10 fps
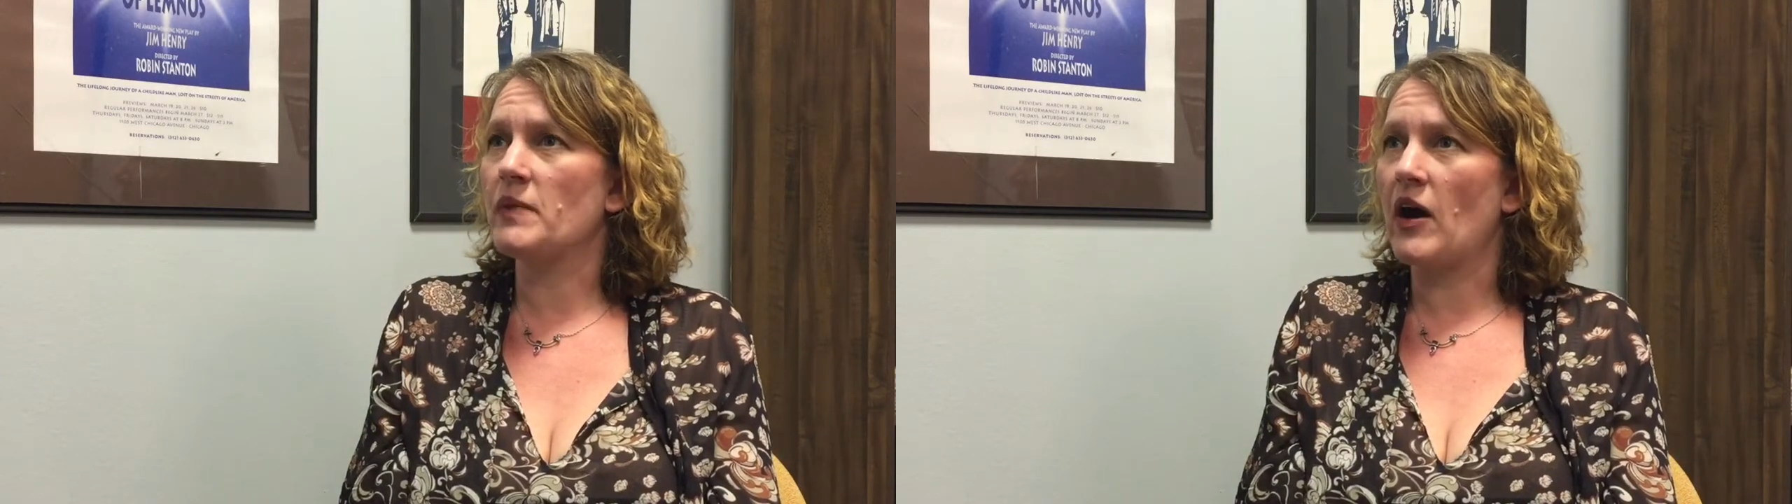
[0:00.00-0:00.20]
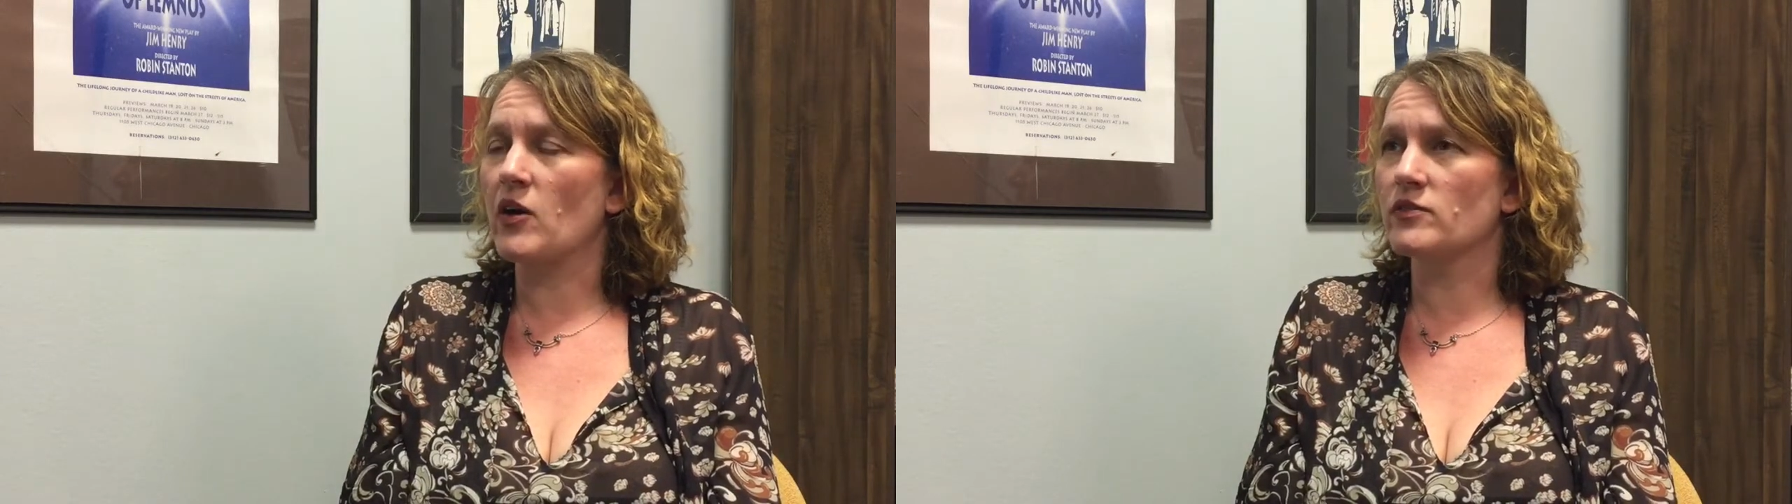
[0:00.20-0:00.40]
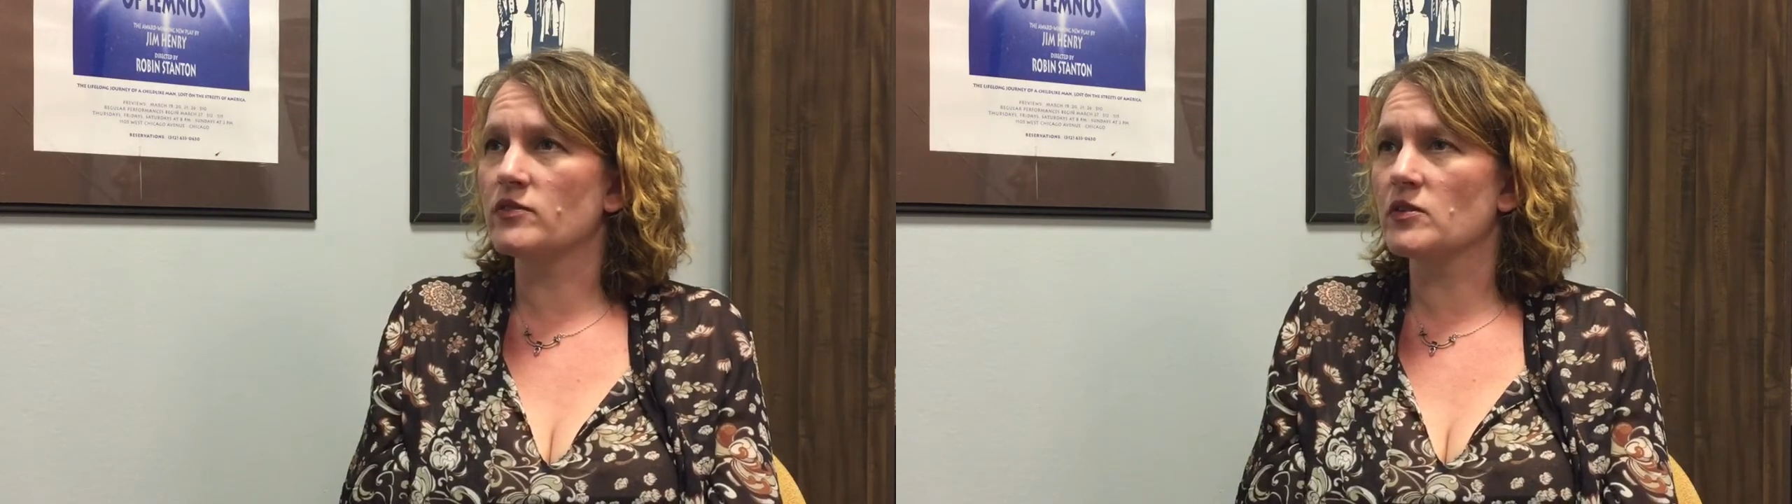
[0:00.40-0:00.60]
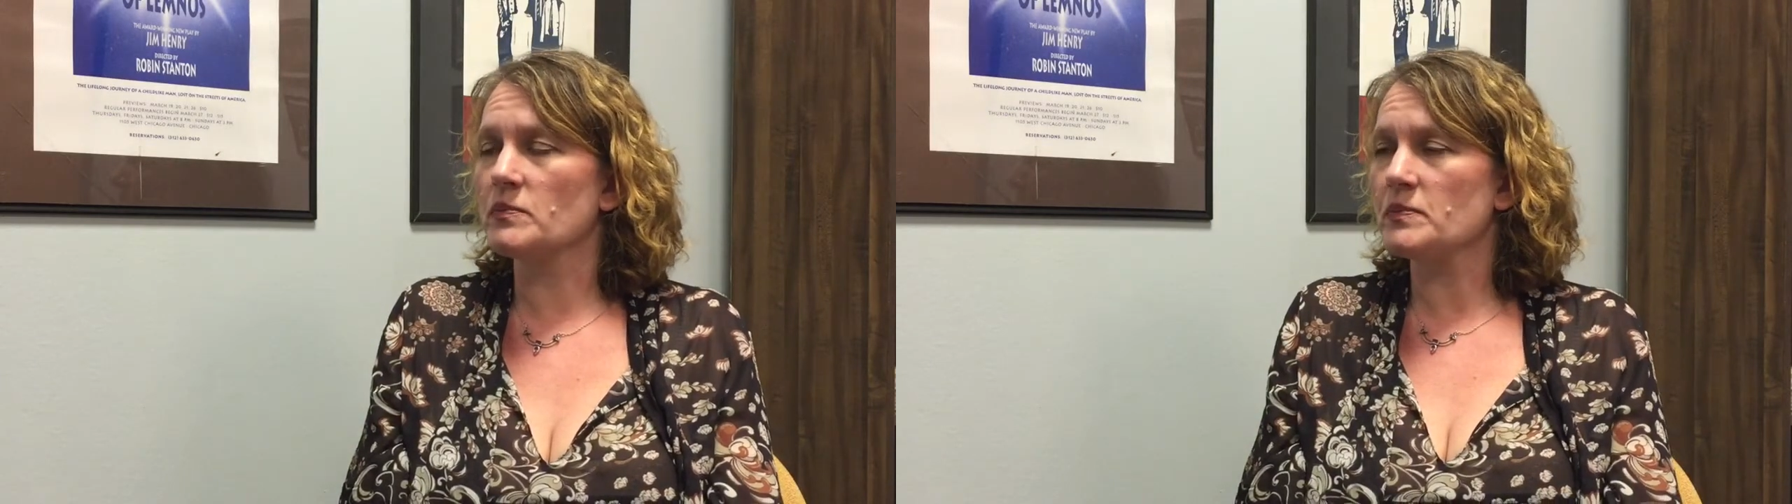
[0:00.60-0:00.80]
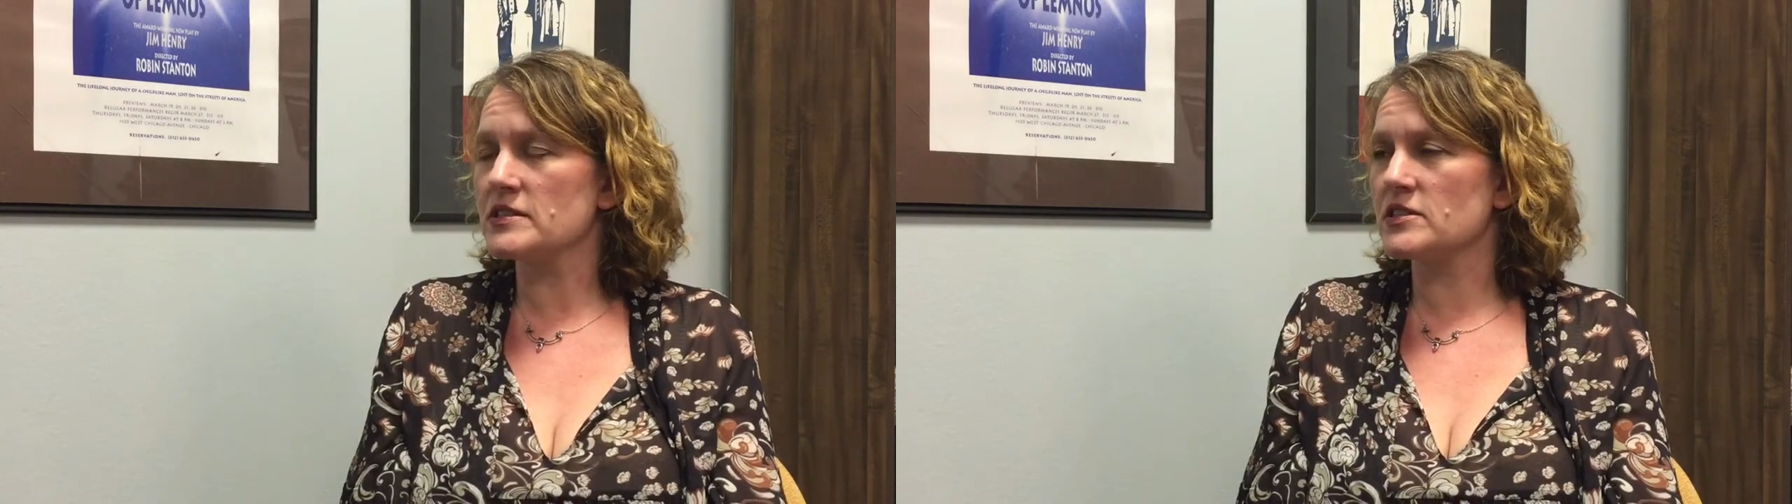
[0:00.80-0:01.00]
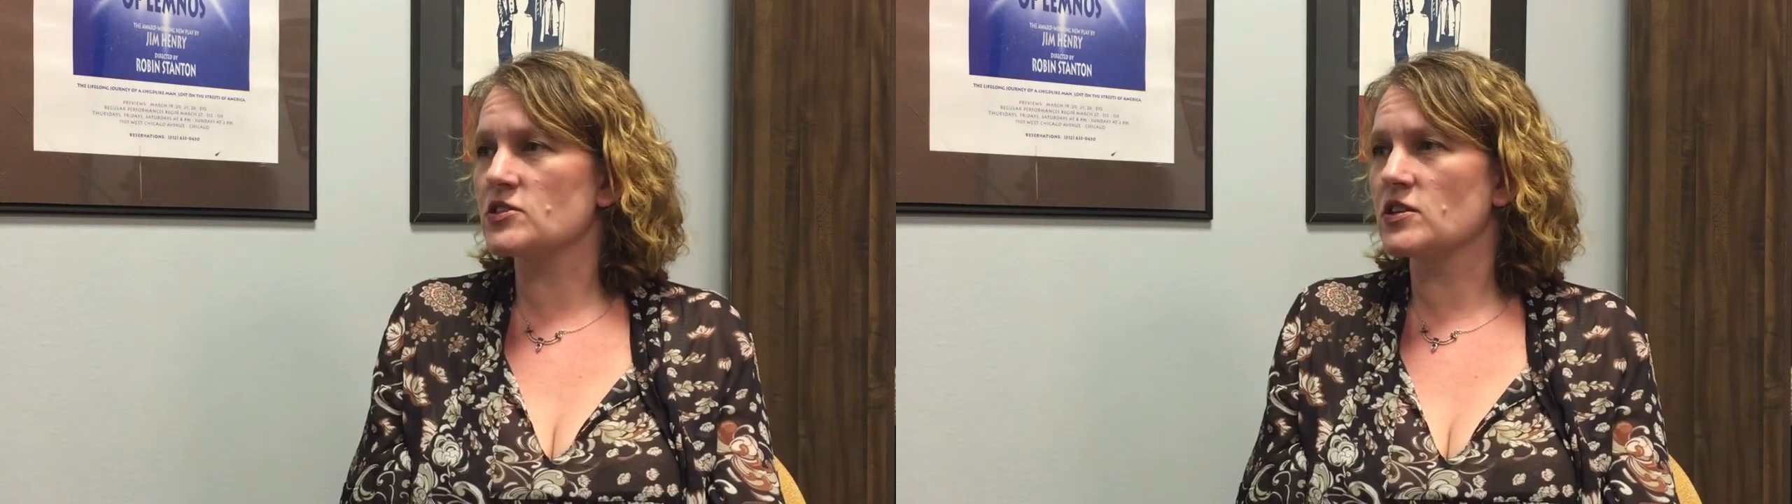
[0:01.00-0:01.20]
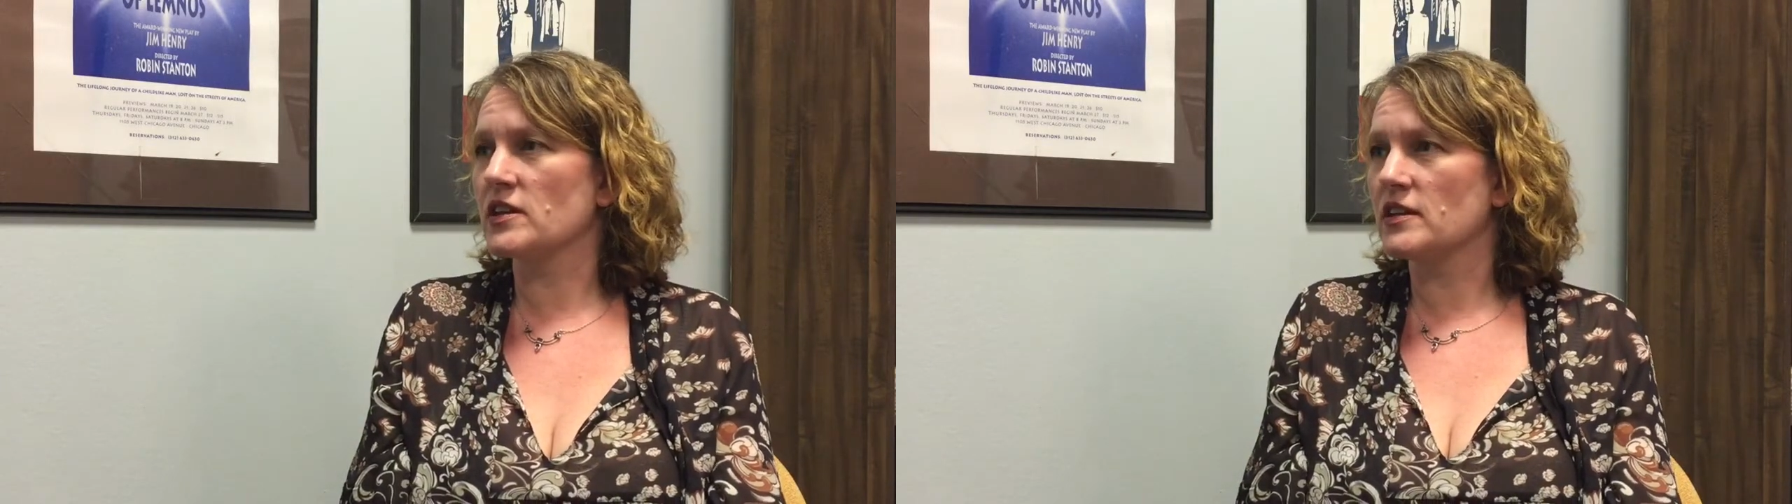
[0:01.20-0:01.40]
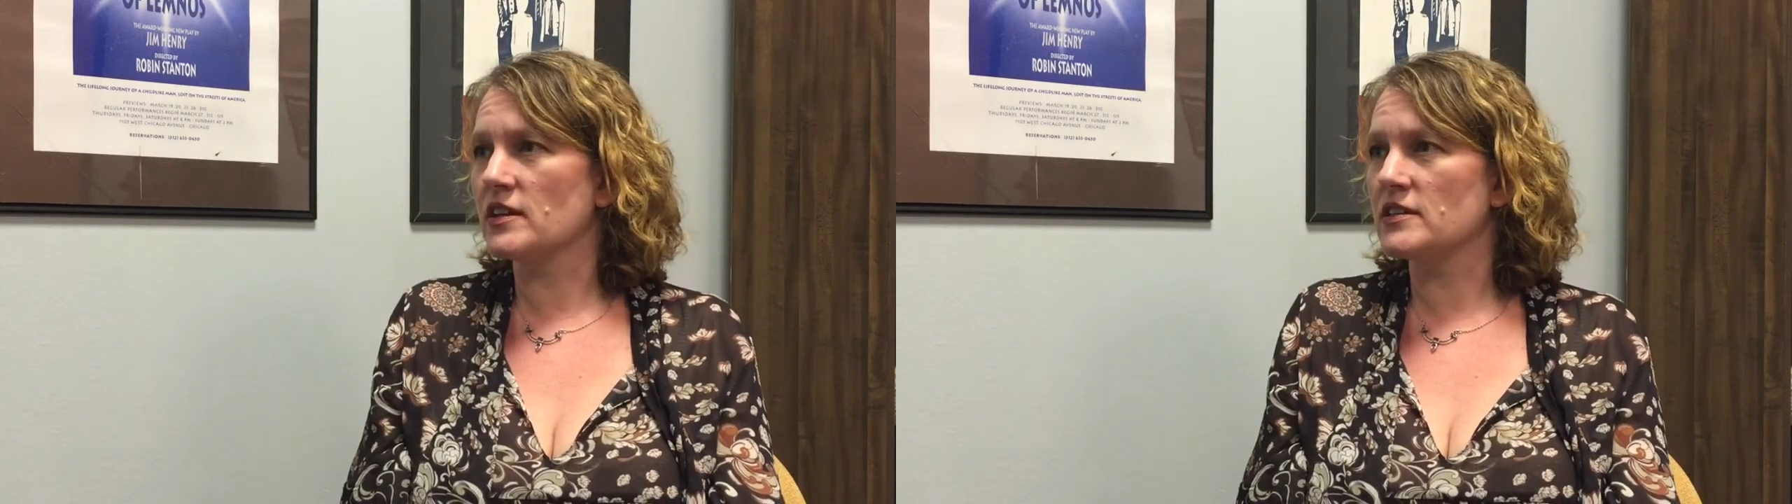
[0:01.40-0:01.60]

powerful position